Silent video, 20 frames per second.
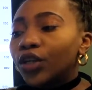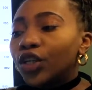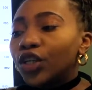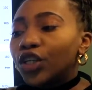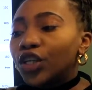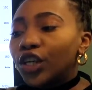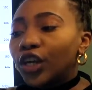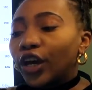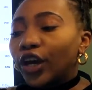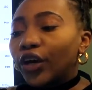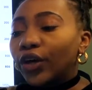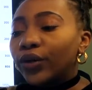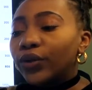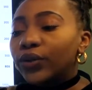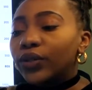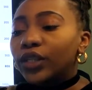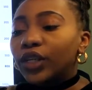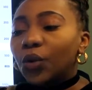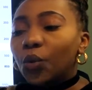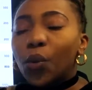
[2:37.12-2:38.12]

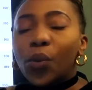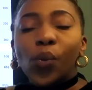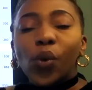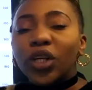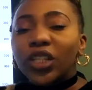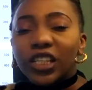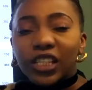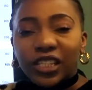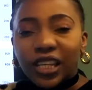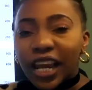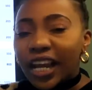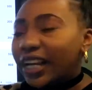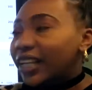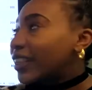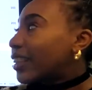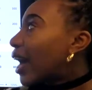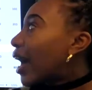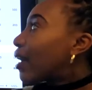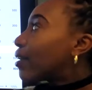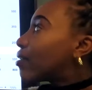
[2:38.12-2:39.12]
we want to take
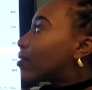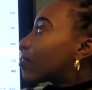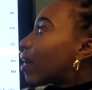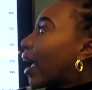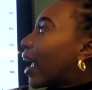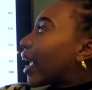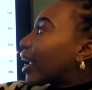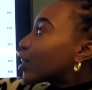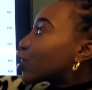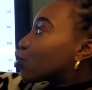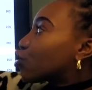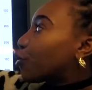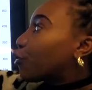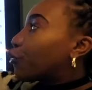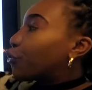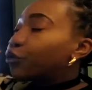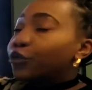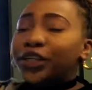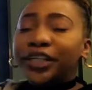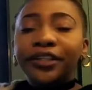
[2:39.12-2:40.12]
that extra
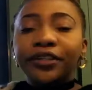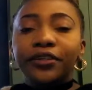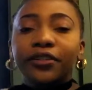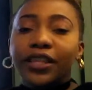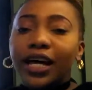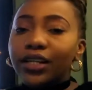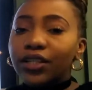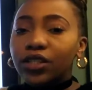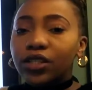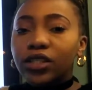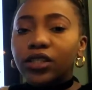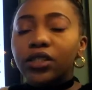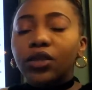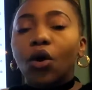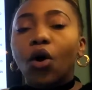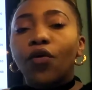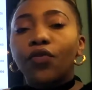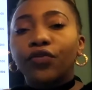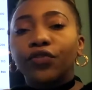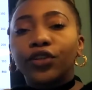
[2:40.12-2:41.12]
frill that's
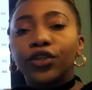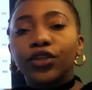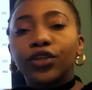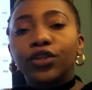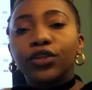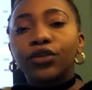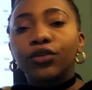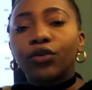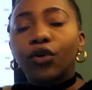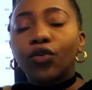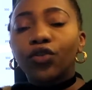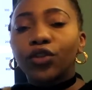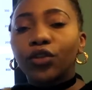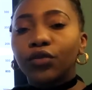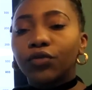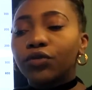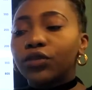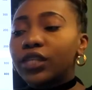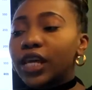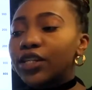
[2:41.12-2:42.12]
on
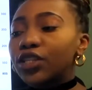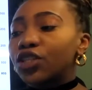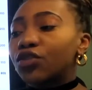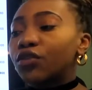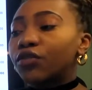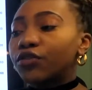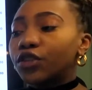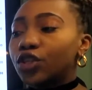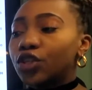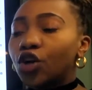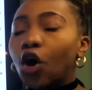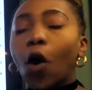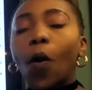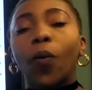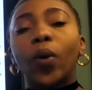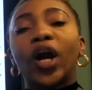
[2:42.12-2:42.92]
the center of the top,